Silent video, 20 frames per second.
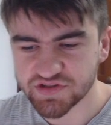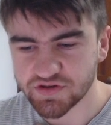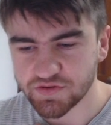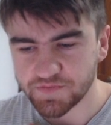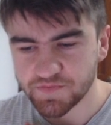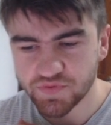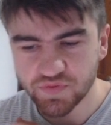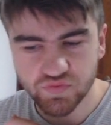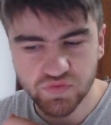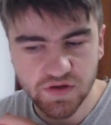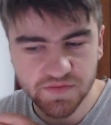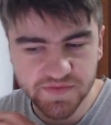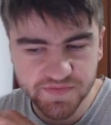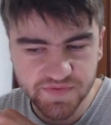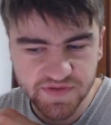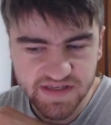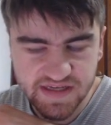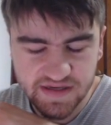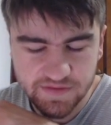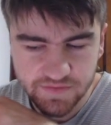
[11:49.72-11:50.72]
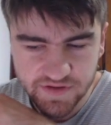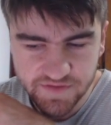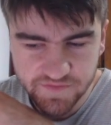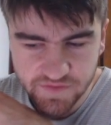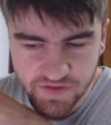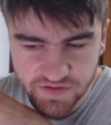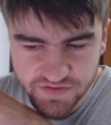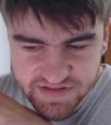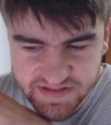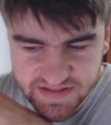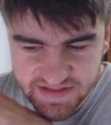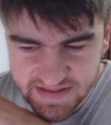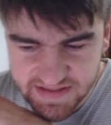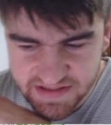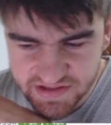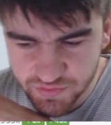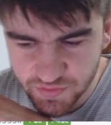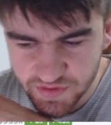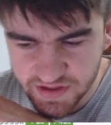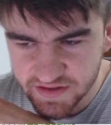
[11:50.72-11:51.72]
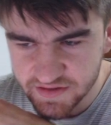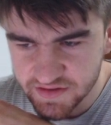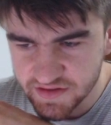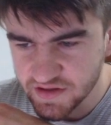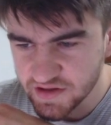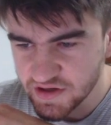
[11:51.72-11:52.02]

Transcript: so I'll probably get rid of Rosie next week.